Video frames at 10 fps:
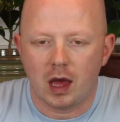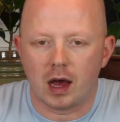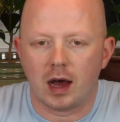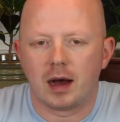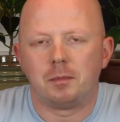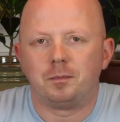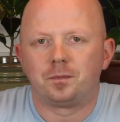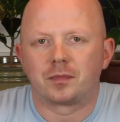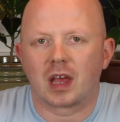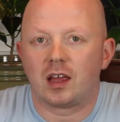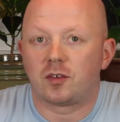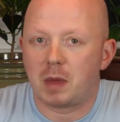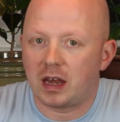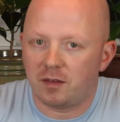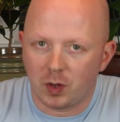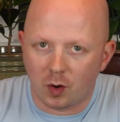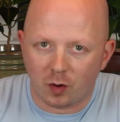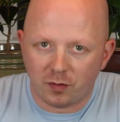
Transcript: Um, as many of you know,